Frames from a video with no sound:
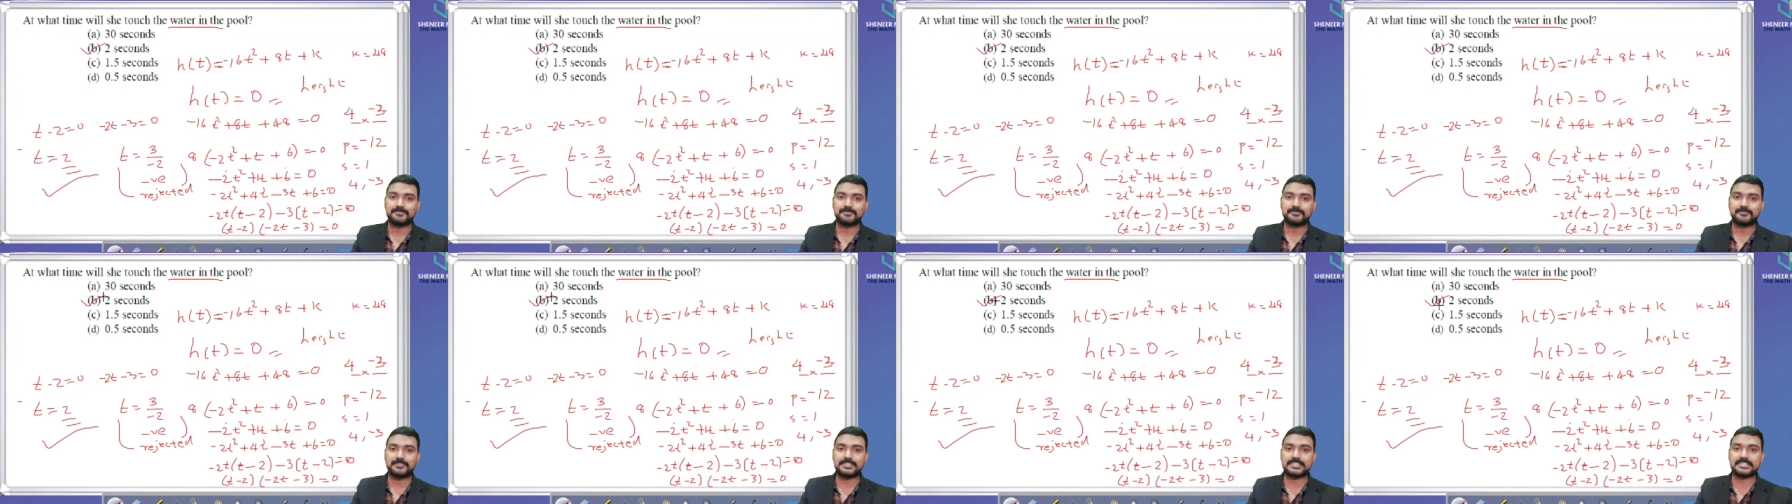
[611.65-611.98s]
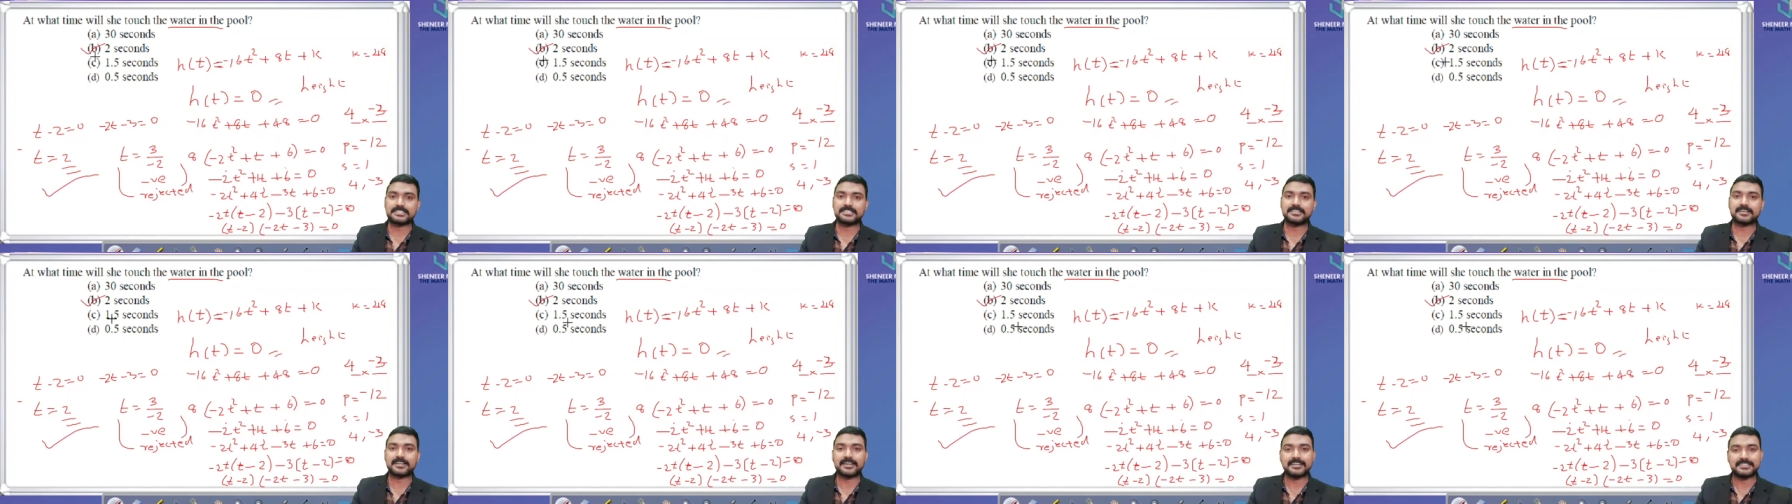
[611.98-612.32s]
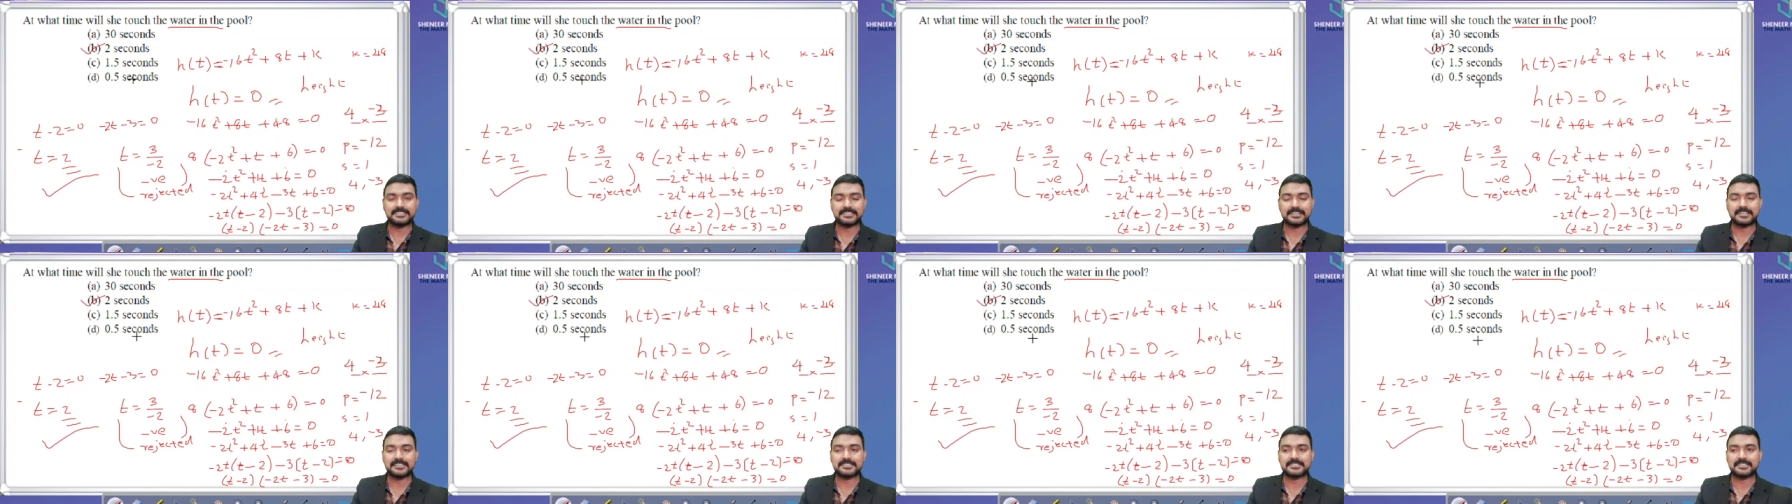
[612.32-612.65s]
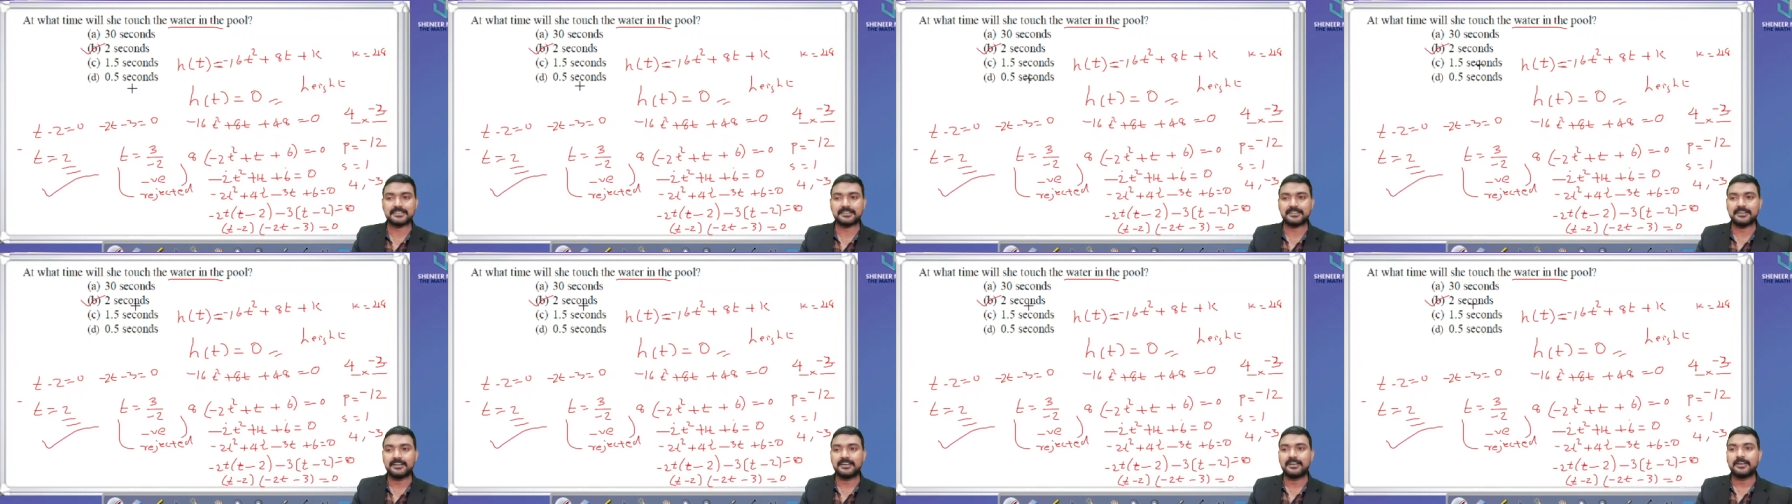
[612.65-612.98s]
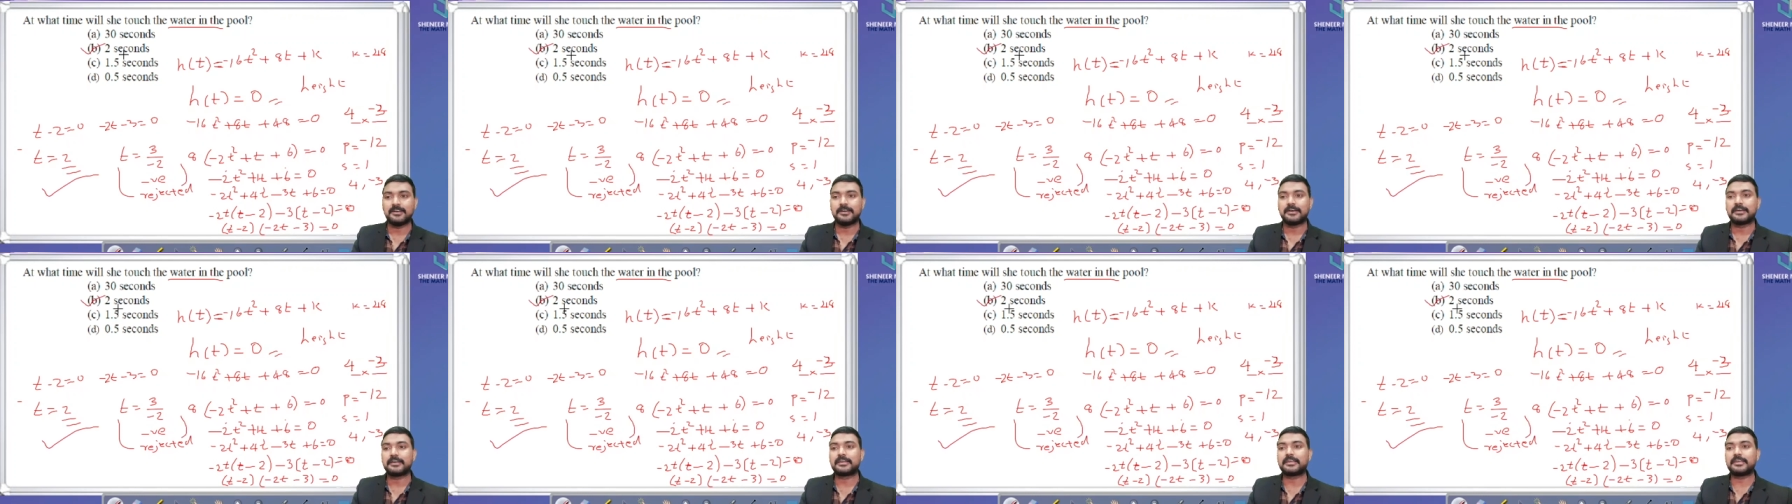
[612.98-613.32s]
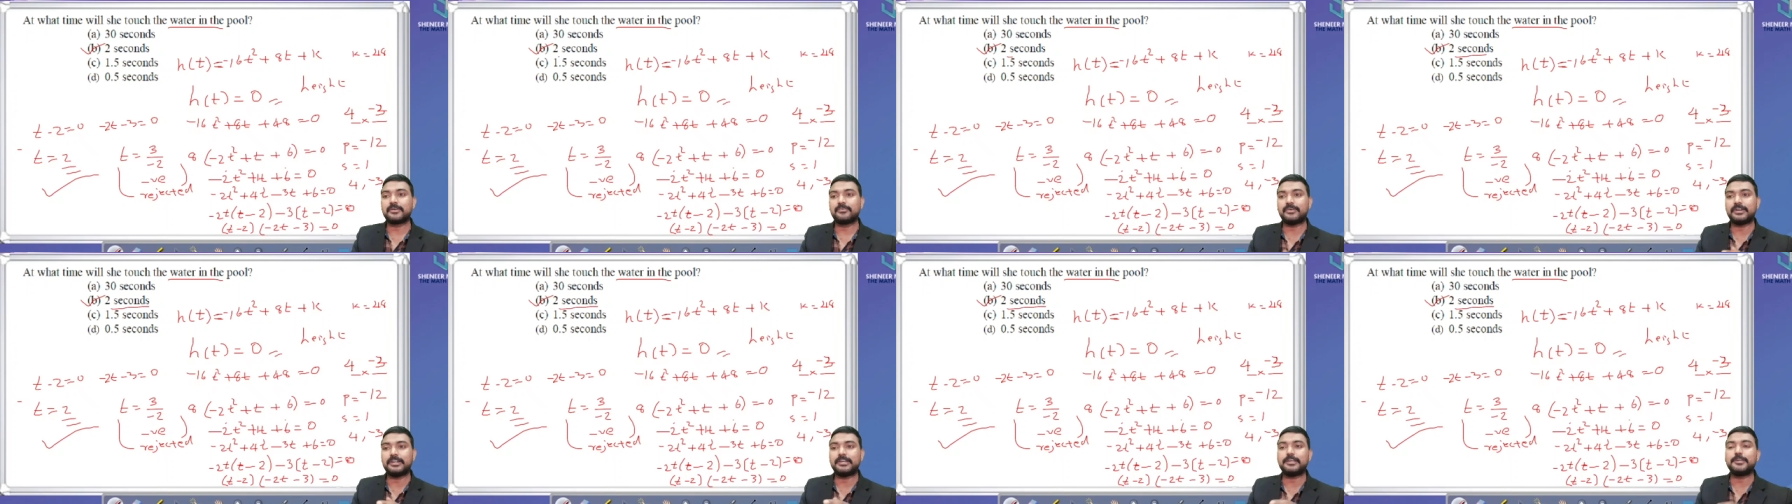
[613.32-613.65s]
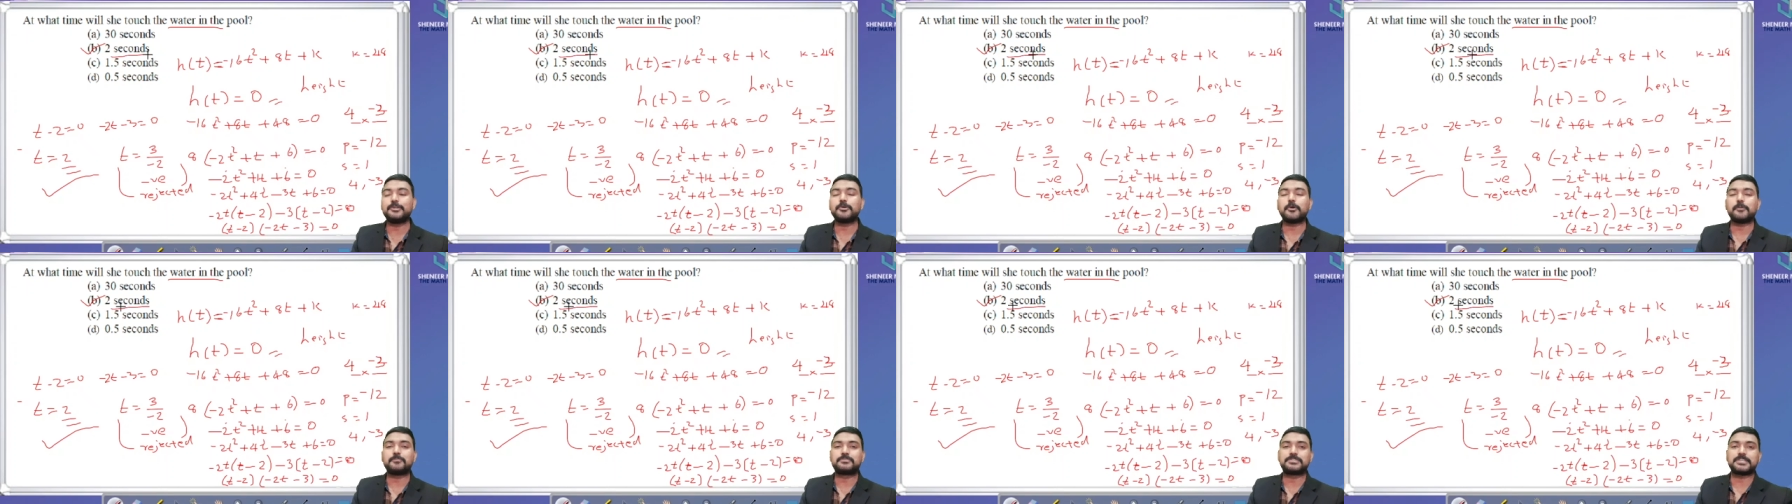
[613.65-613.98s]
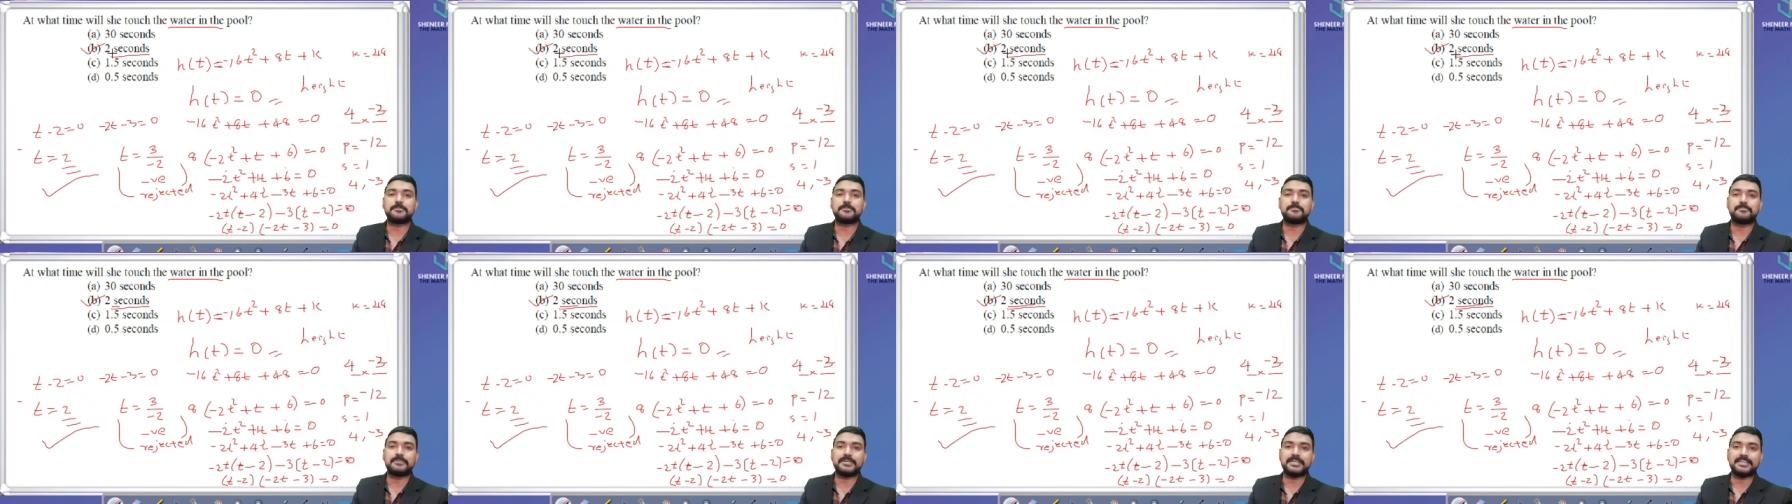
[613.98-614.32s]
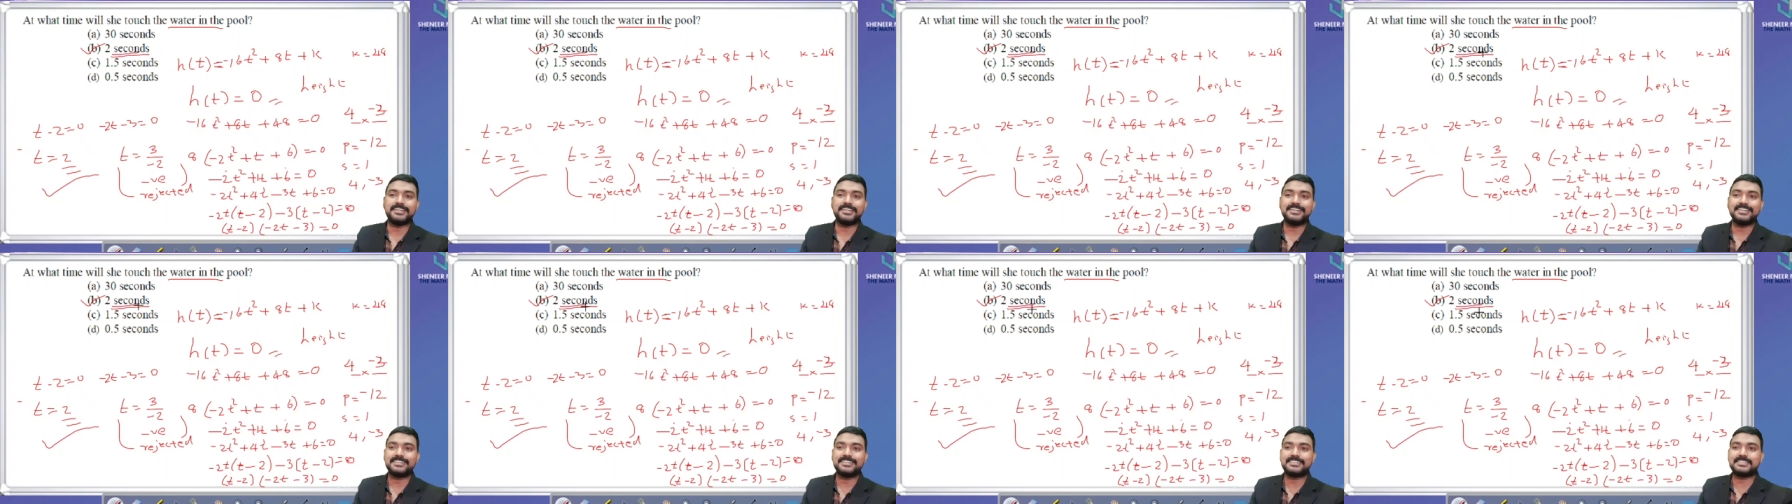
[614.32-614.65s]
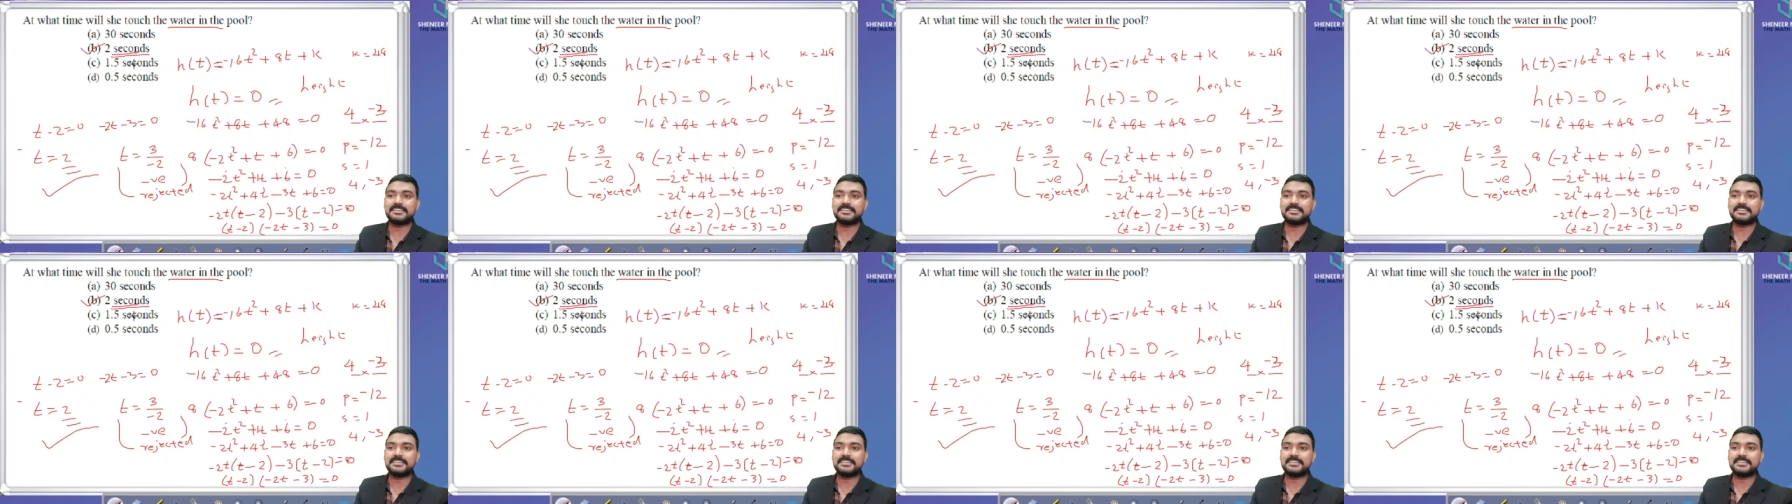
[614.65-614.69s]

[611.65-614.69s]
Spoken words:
which is the right answer given in option B,